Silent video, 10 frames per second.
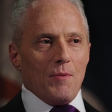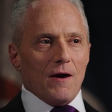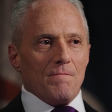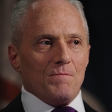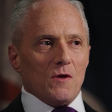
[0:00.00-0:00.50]

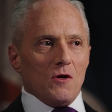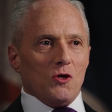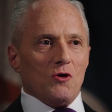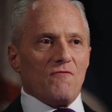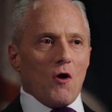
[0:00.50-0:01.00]
But
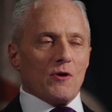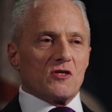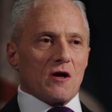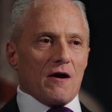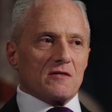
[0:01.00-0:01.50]
you've
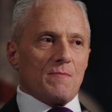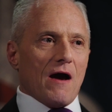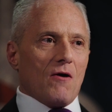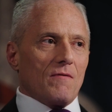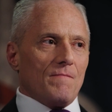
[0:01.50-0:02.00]
always yeah. talked
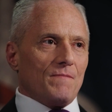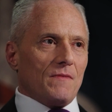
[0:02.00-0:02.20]
about